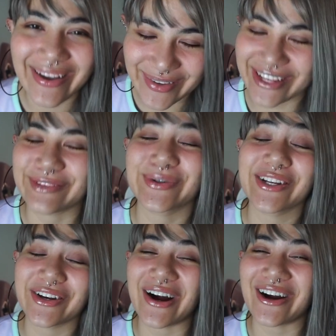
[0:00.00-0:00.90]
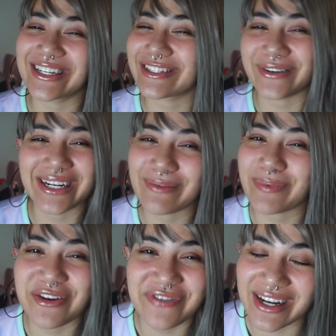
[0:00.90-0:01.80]
Because what you are is already
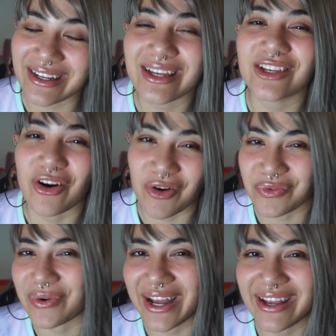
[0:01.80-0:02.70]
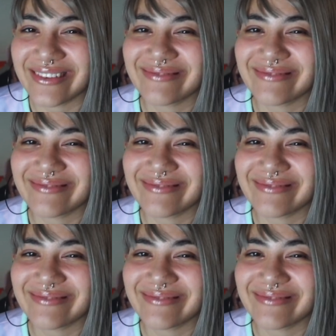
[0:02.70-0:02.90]
perfect in your own way.